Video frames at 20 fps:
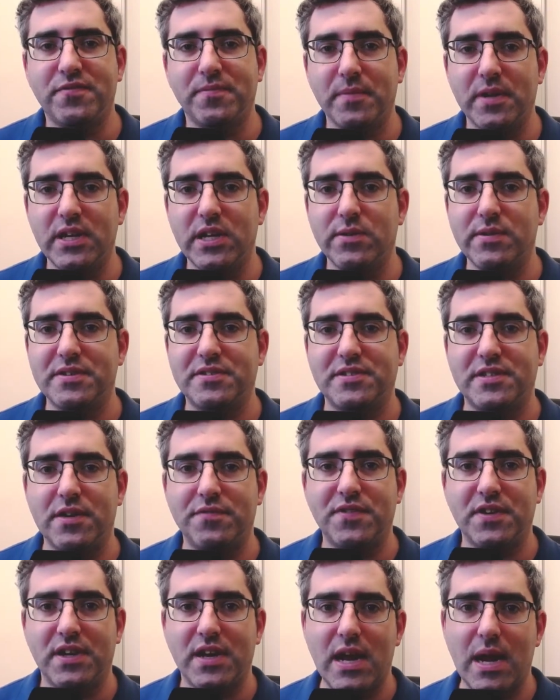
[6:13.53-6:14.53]
be familiar with
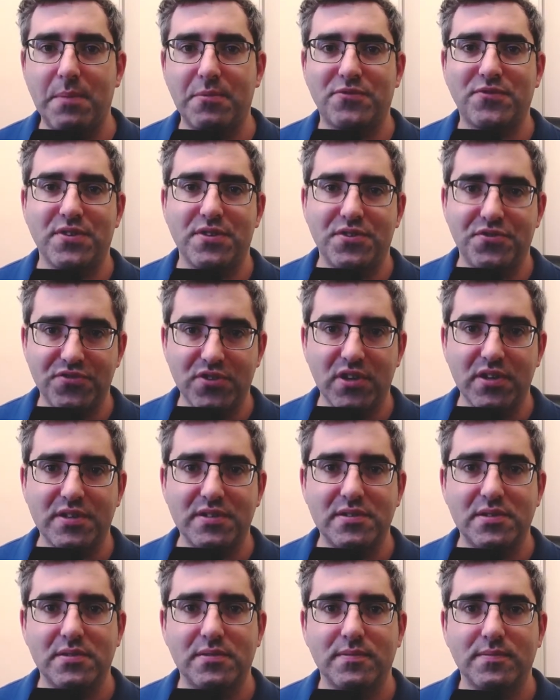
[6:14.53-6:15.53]
different names for the
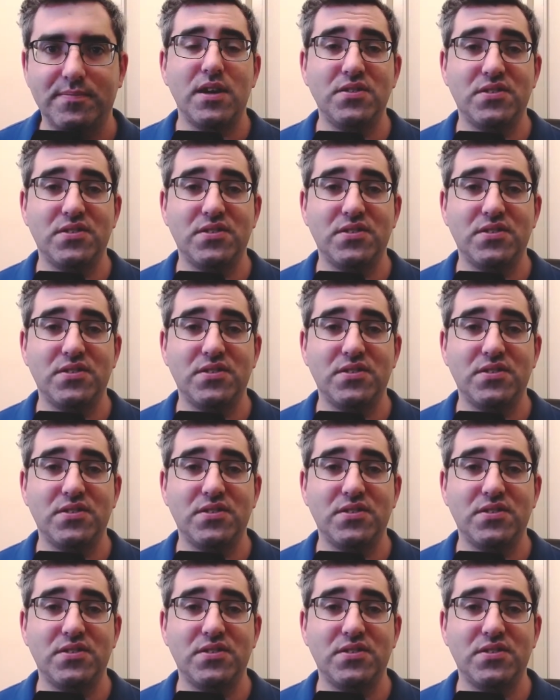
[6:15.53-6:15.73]
drugs.